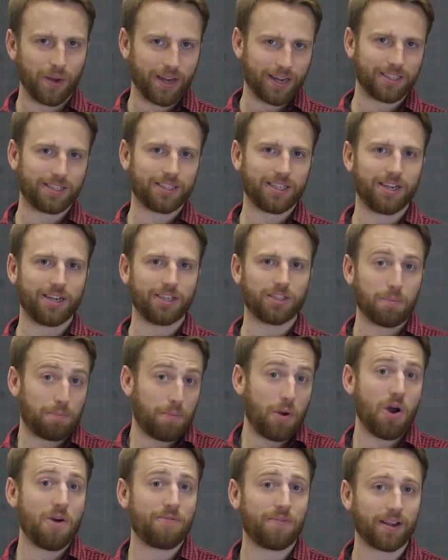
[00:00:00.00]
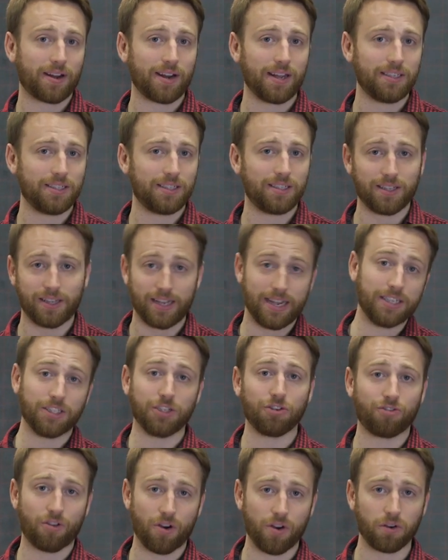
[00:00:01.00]
we considered the perfect glacier that
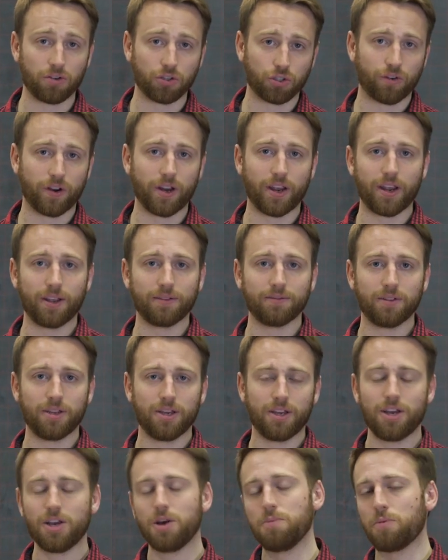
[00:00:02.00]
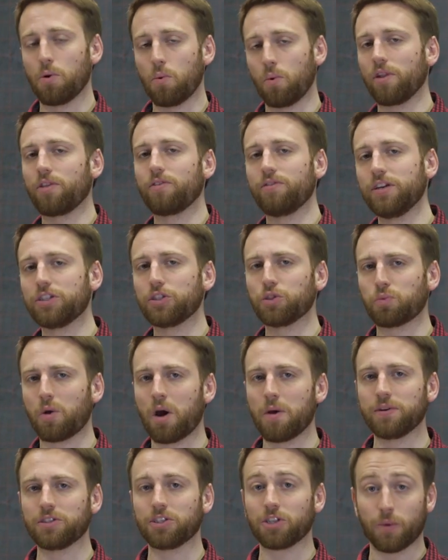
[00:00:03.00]
isn't growing or shrinking. But one of the reasons
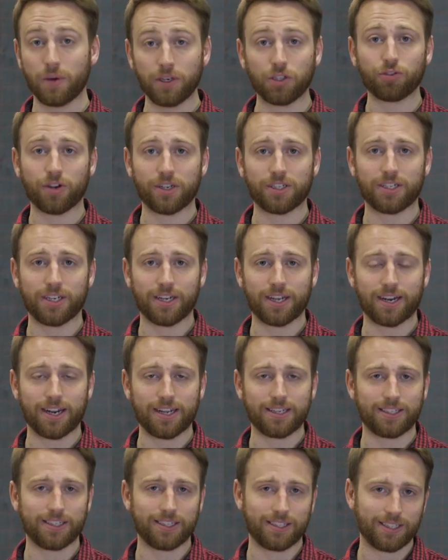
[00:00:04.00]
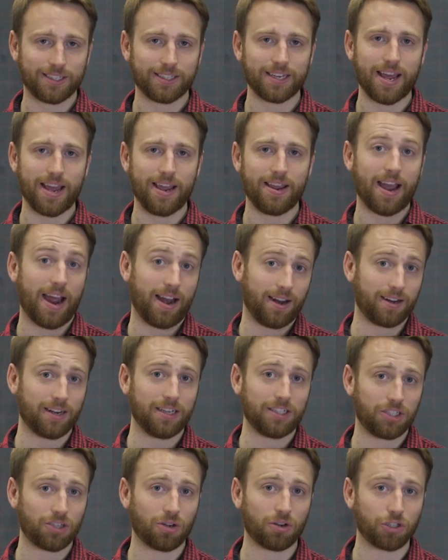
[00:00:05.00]
why we're so interested in glaciers today and
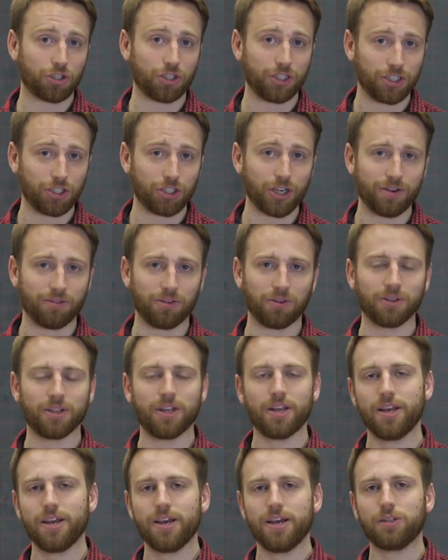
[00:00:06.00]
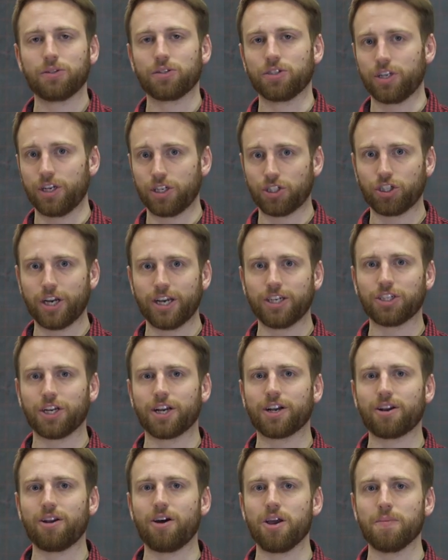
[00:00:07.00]
glaciology in general is because in a
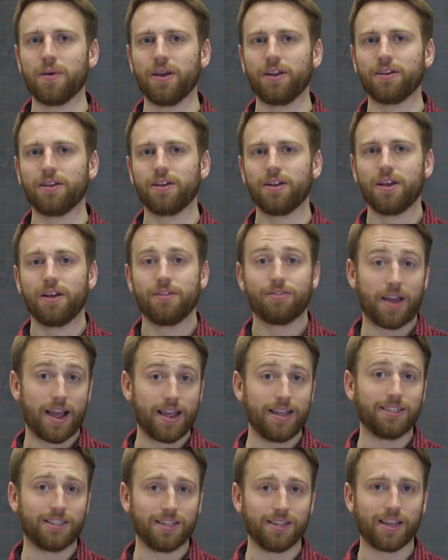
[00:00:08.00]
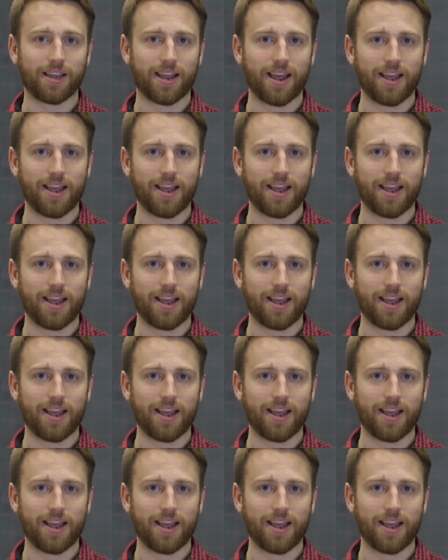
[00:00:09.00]
changing climate, that isn't the